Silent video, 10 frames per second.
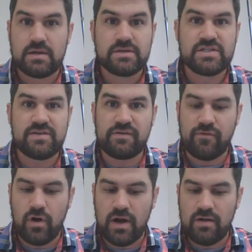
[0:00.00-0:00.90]

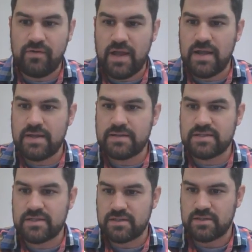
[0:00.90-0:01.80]
75,
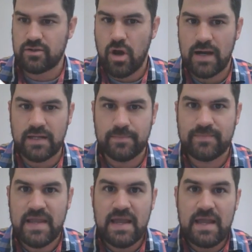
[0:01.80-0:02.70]
and 90.
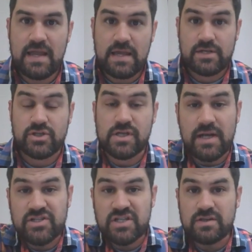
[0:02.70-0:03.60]
So the
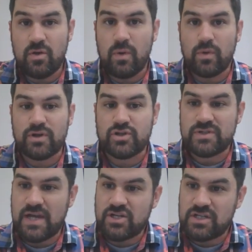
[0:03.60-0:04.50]
next thing that we want to do
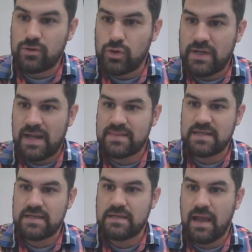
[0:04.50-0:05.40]
is actually look at
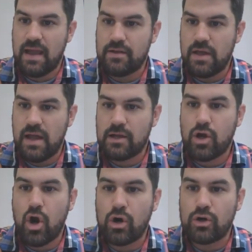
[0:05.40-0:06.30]
the
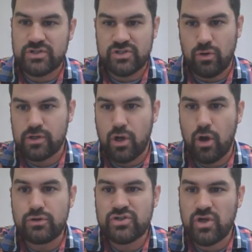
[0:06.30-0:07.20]
cos or the
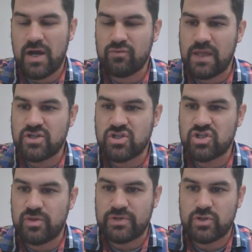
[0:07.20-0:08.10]
cosine
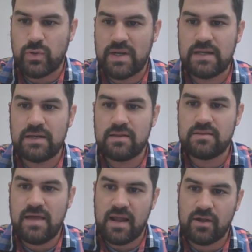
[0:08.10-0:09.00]
relationship between
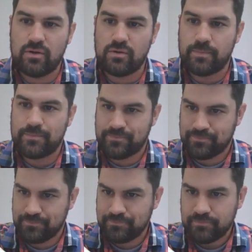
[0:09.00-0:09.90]
that angle.
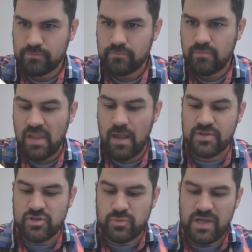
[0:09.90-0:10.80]

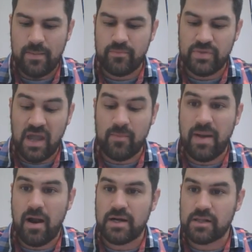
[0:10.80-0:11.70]
This will become
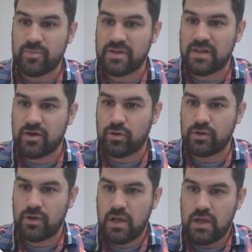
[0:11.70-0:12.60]
apparent a little bit later
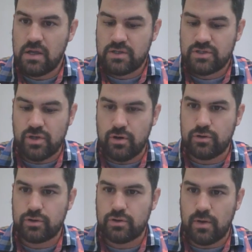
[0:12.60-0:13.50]
on. So
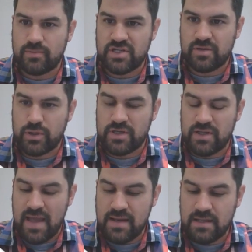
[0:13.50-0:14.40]
I'm just going to put a
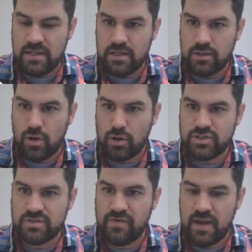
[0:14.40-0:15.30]
heading here,
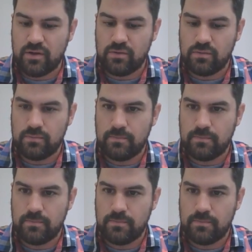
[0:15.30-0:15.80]
cos of angle.